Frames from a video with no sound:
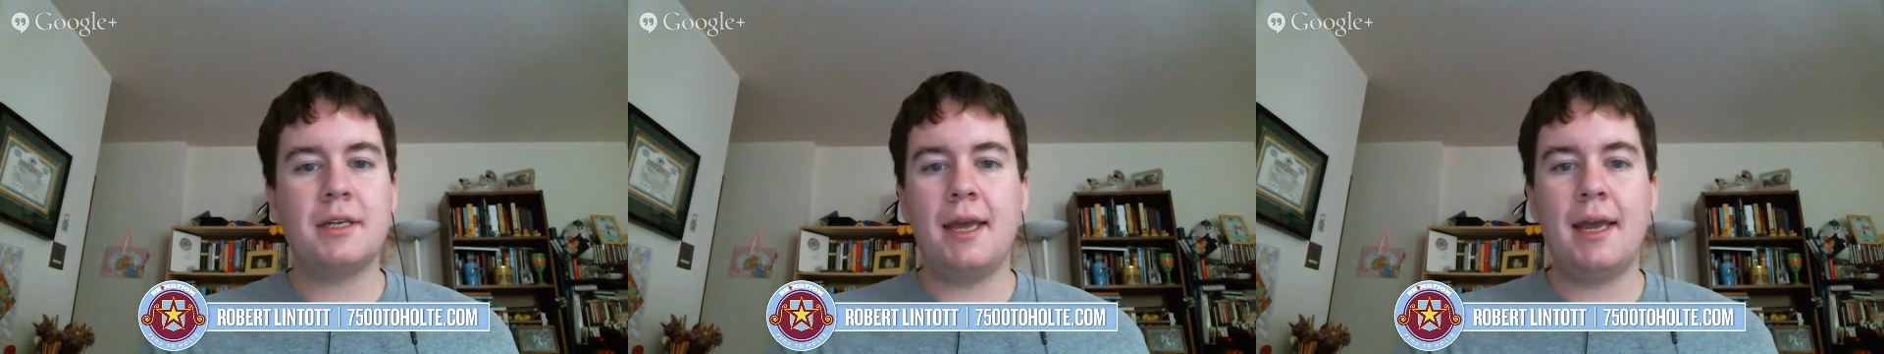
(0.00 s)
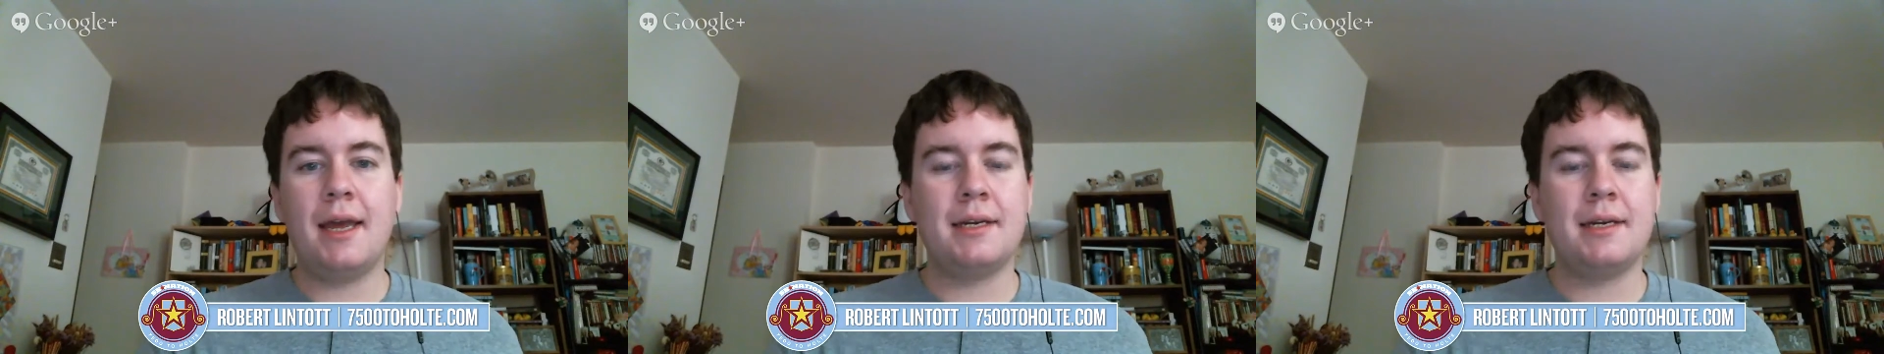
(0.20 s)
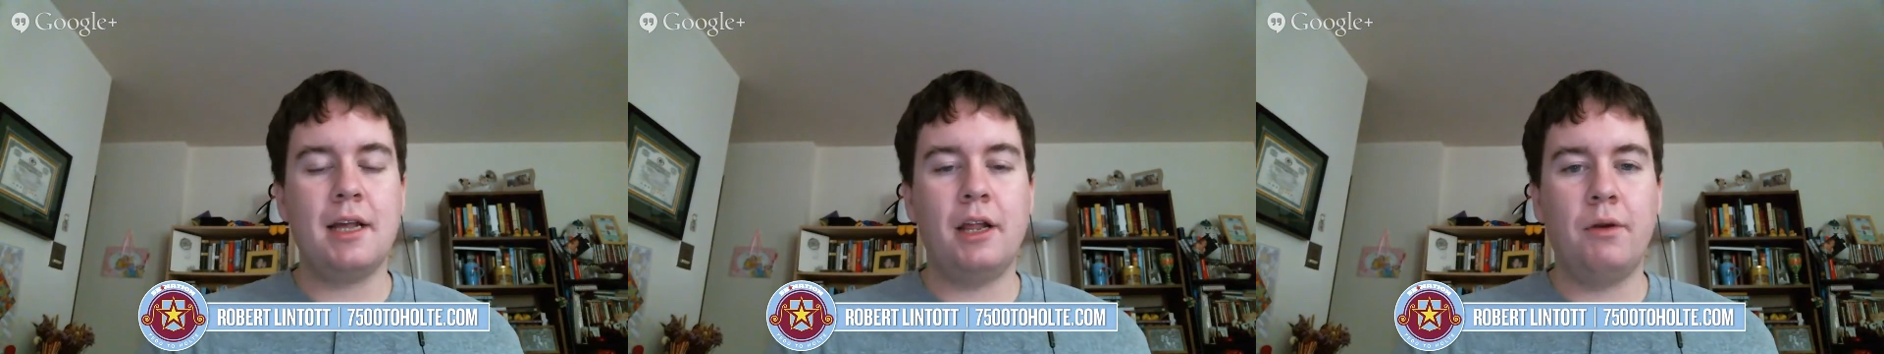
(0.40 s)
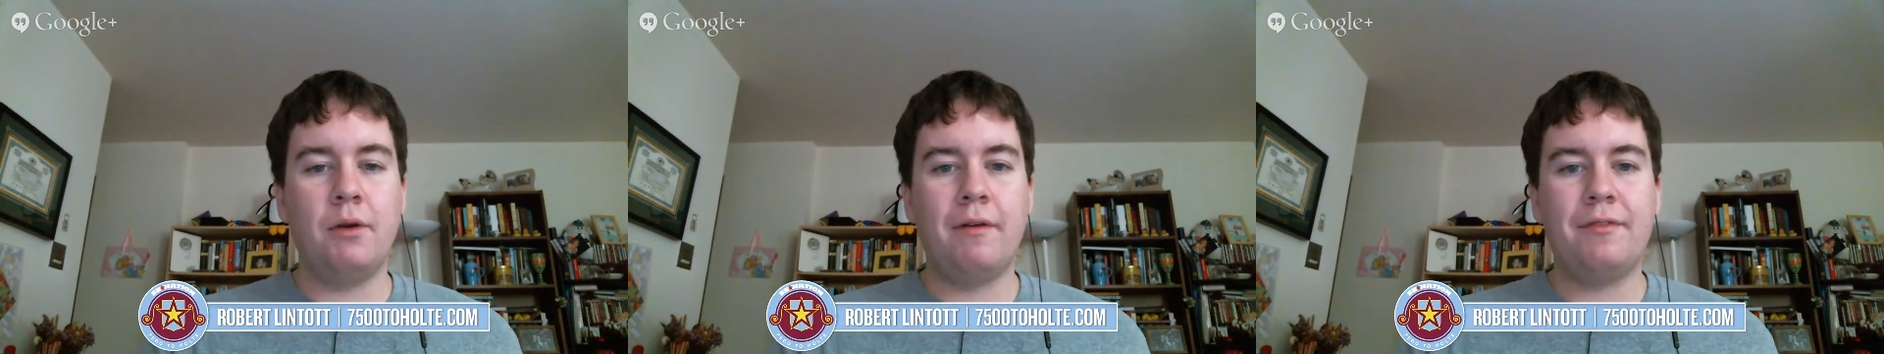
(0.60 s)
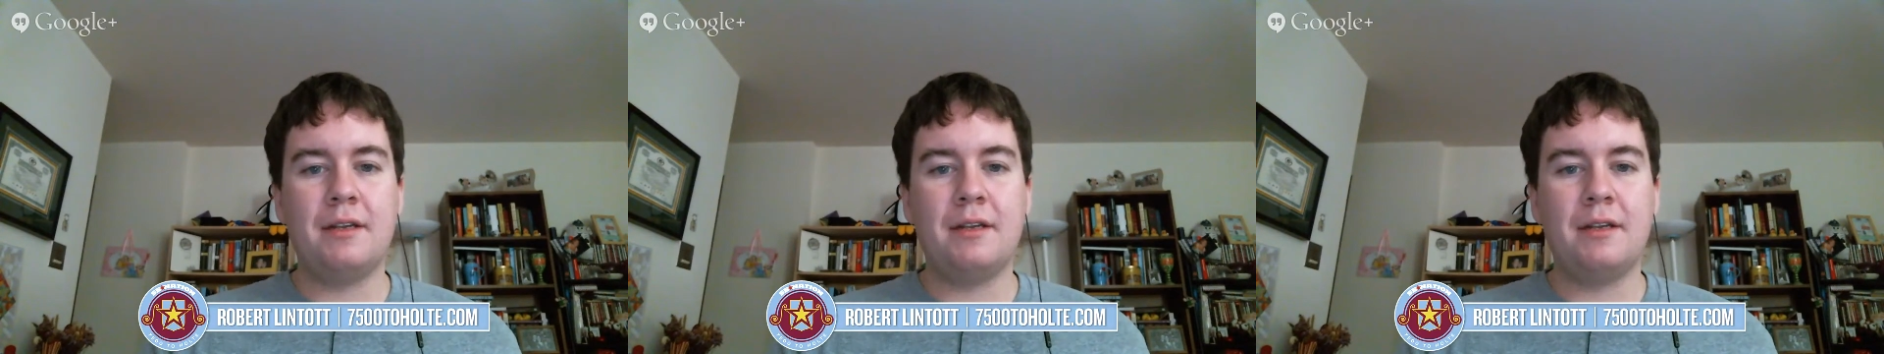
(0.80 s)
can't tell you
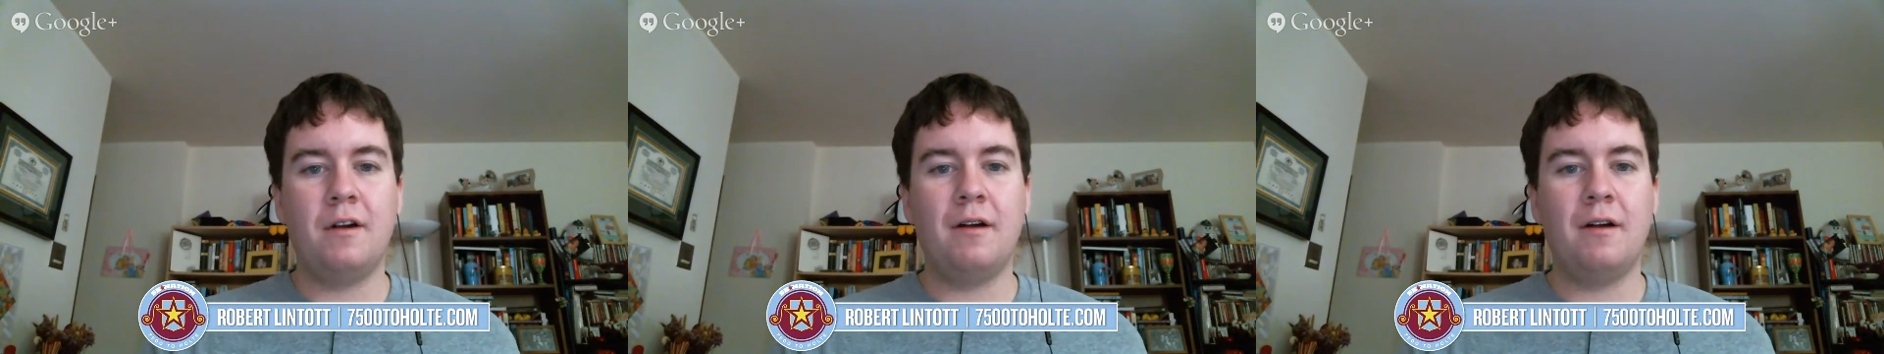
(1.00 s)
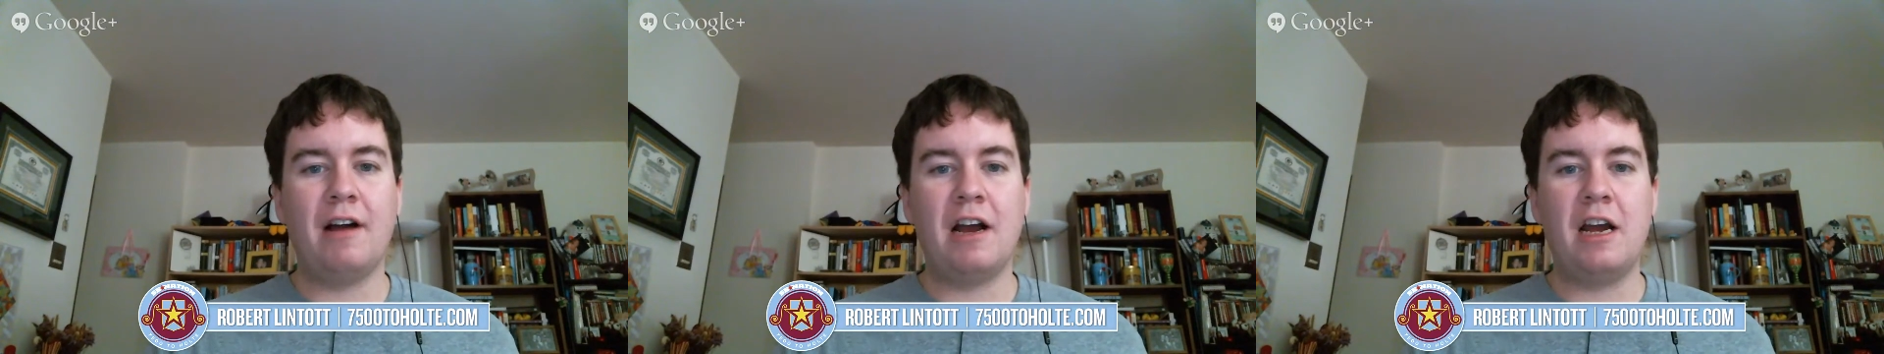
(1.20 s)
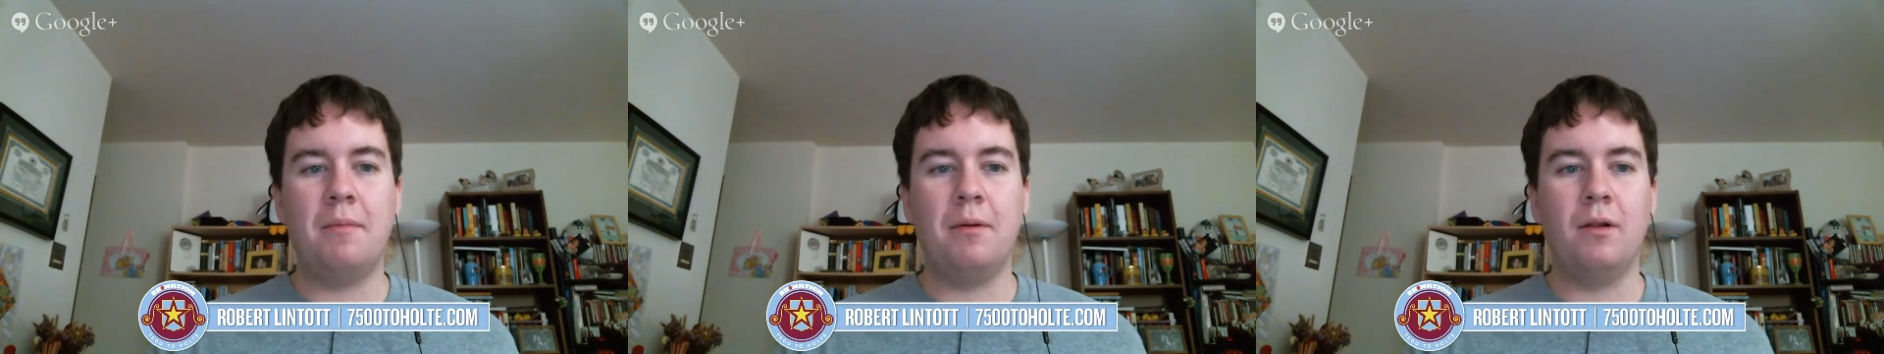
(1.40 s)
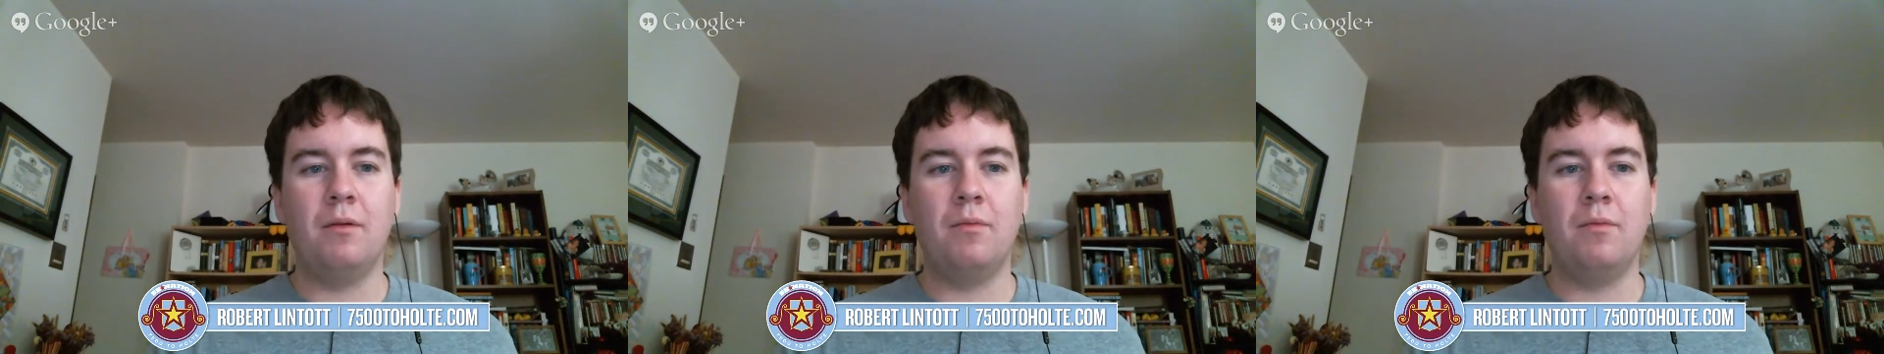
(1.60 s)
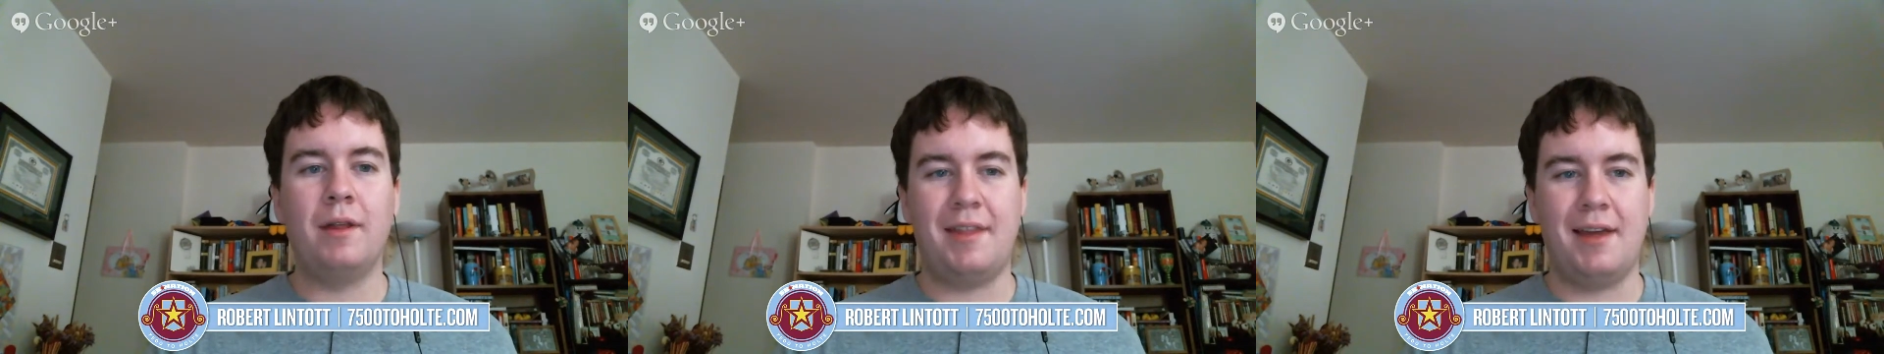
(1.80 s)
if that's verifiable
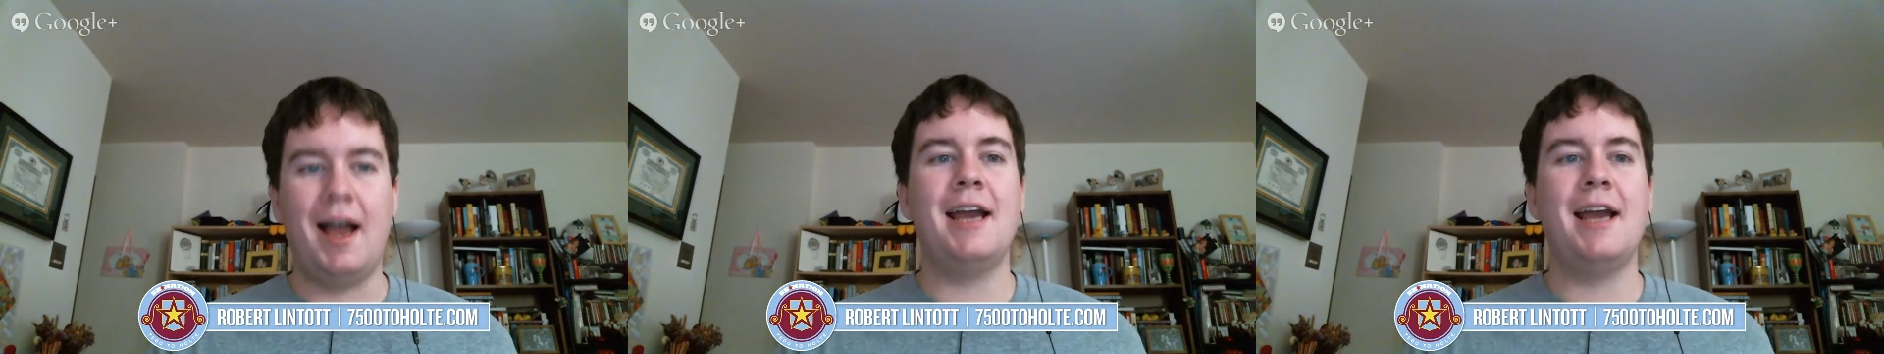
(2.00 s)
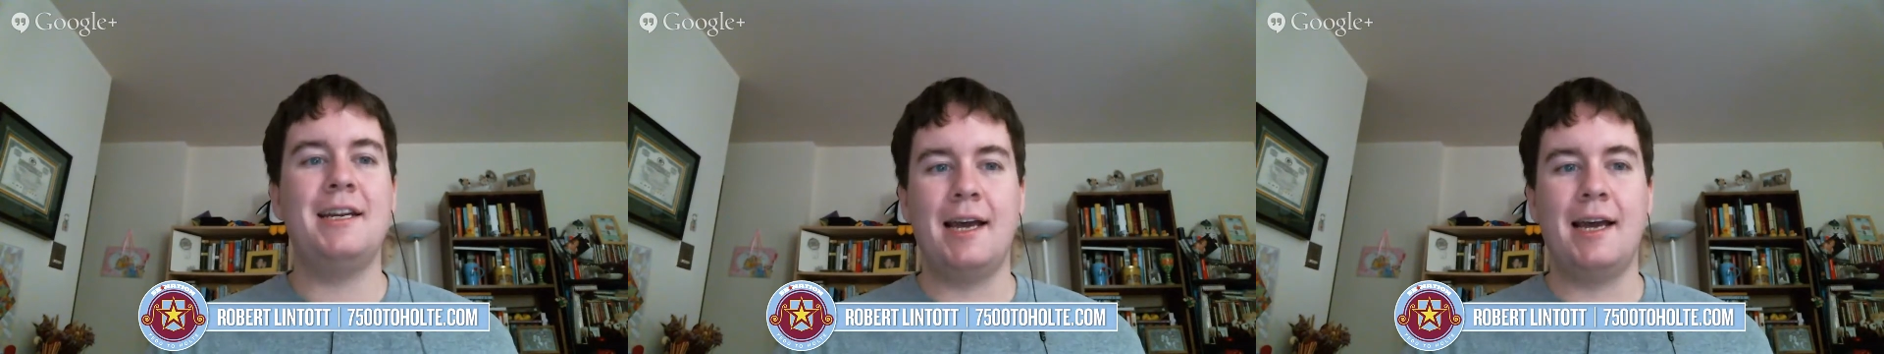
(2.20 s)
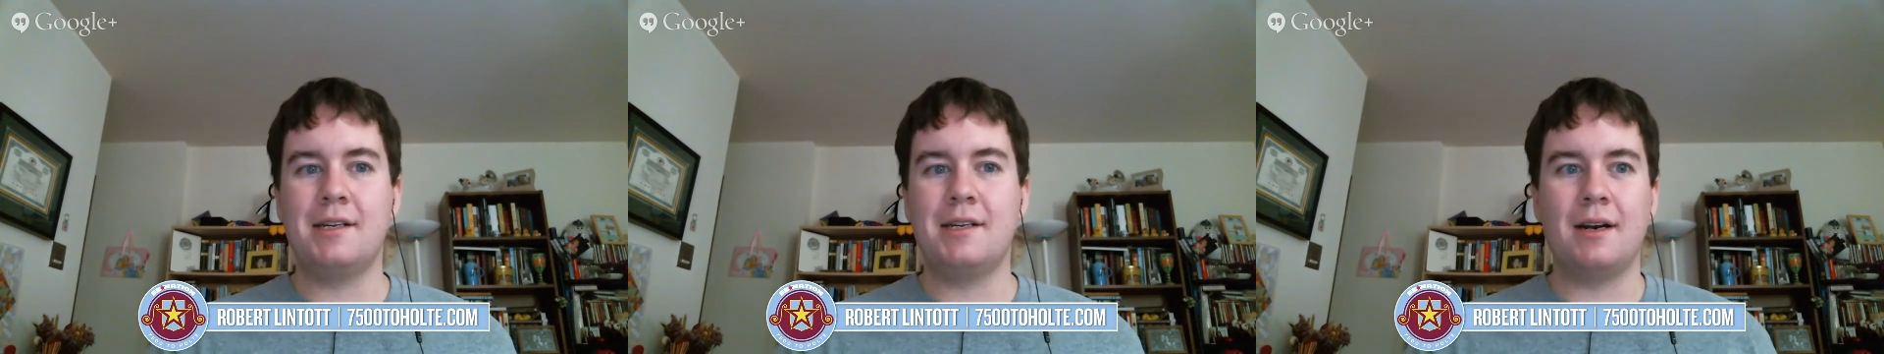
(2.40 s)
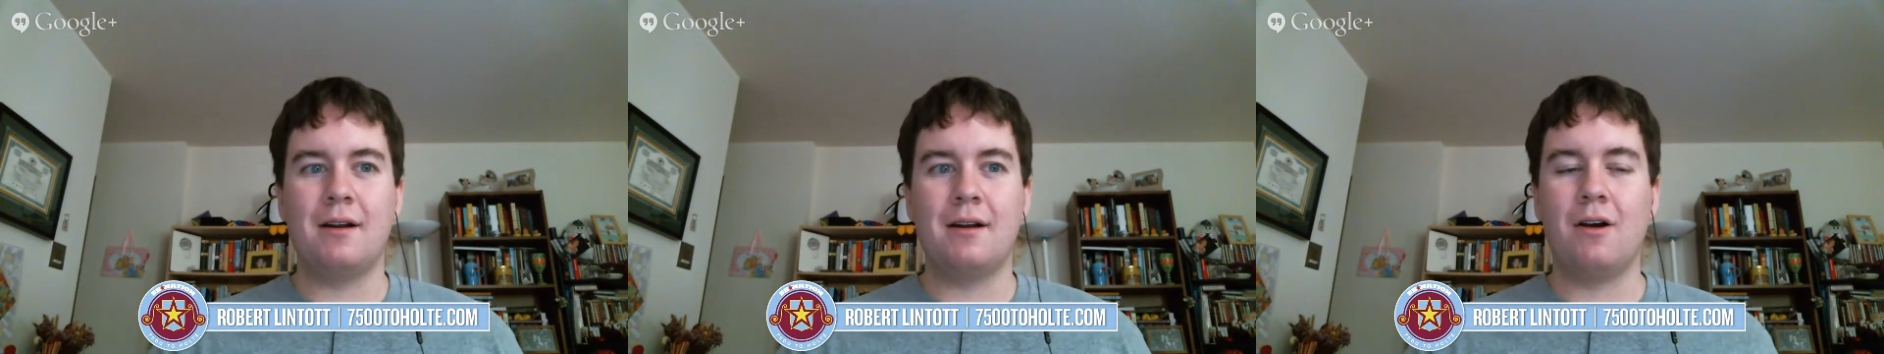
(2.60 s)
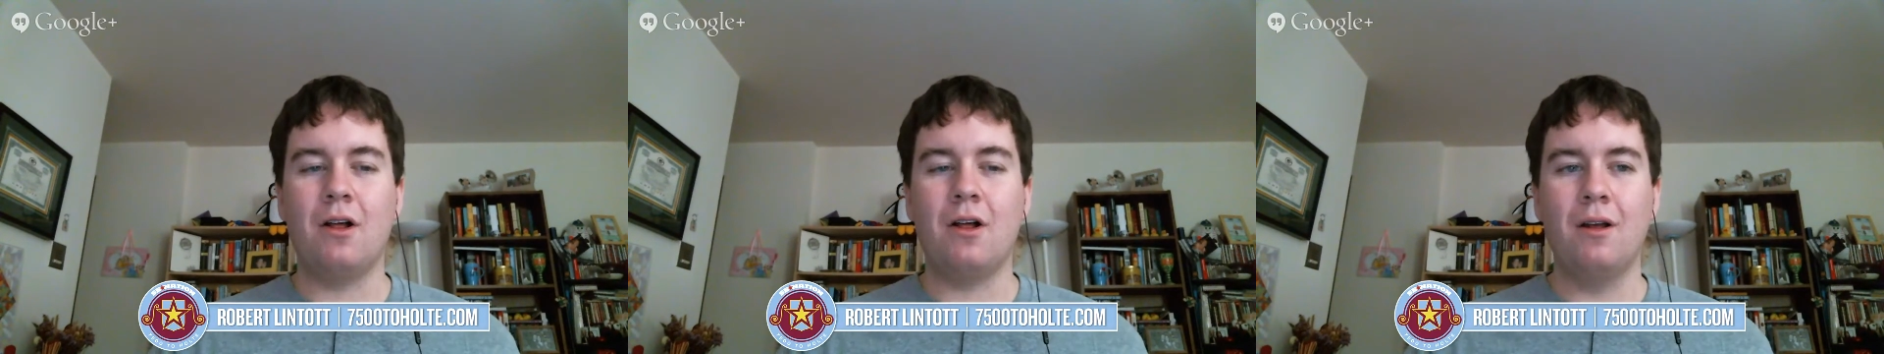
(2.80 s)
with the eye test at all.